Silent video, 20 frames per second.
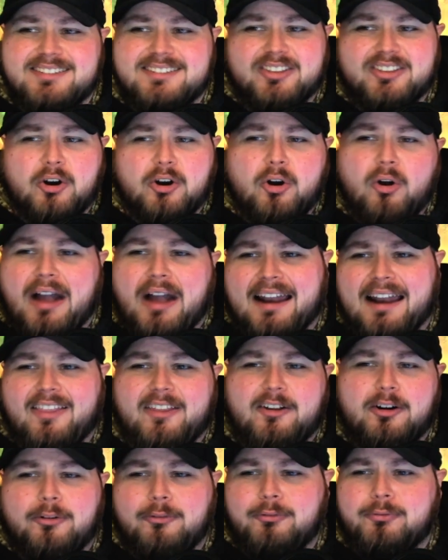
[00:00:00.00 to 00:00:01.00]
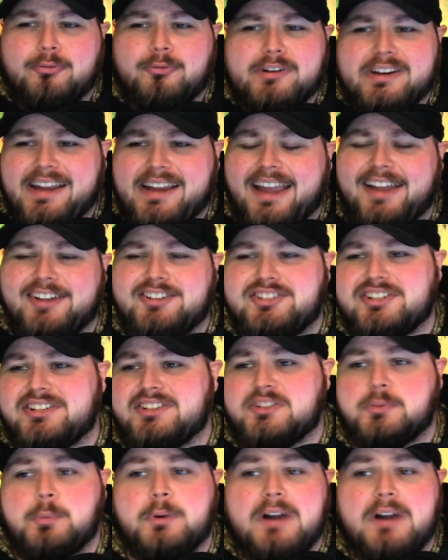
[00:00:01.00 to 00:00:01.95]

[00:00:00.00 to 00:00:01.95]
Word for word: they're all kind of little free agents.